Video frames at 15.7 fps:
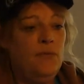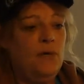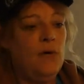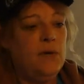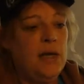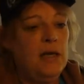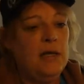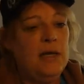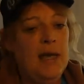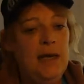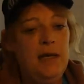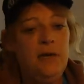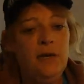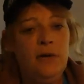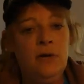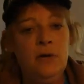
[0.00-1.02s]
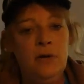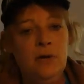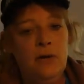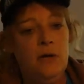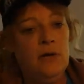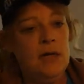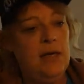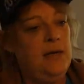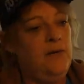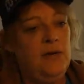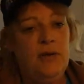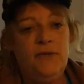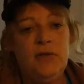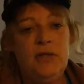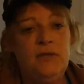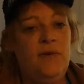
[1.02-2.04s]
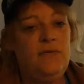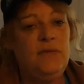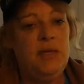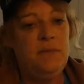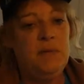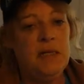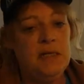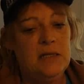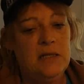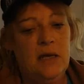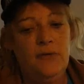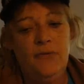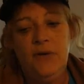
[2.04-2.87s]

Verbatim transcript: Okay, later, okay, even if it's fifteen minutes later.